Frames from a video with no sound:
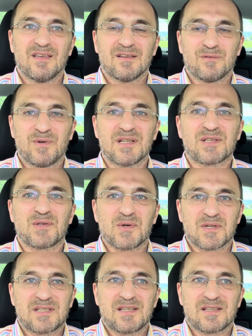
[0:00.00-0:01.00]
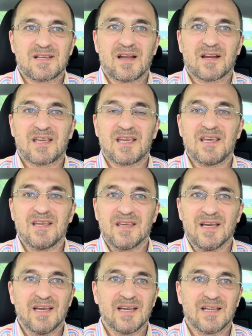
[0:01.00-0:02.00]
resources are key,
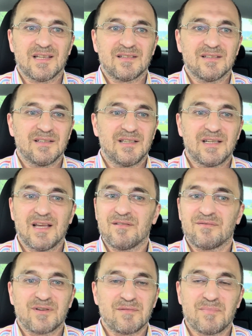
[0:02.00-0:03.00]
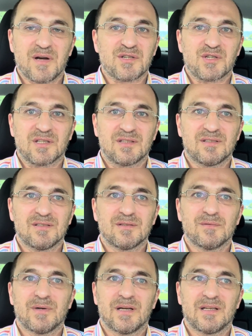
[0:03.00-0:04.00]
and in every budget,
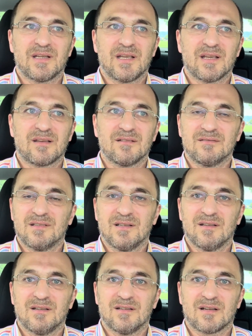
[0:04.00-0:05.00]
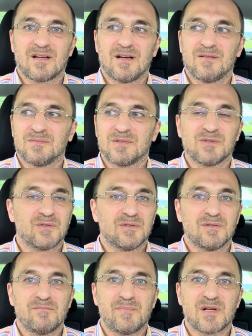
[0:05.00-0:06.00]
when they come to
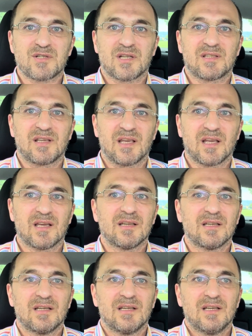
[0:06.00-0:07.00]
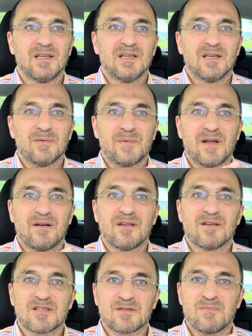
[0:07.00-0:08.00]
budgeting,
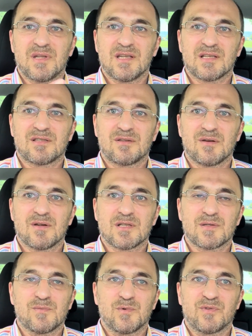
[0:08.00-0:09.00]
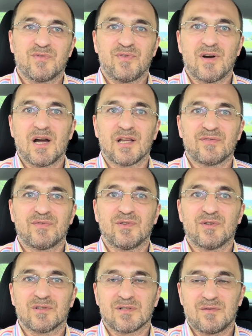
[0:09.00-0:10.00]
various ministers would fight
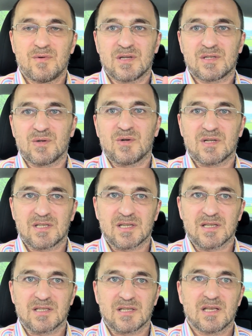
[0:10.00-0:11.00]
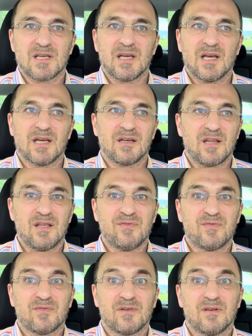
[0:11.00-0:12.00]
for resources. And
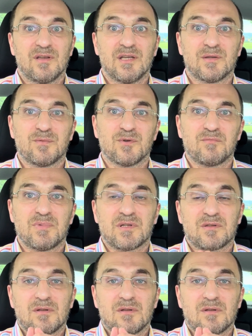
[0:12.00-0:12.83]
if it would be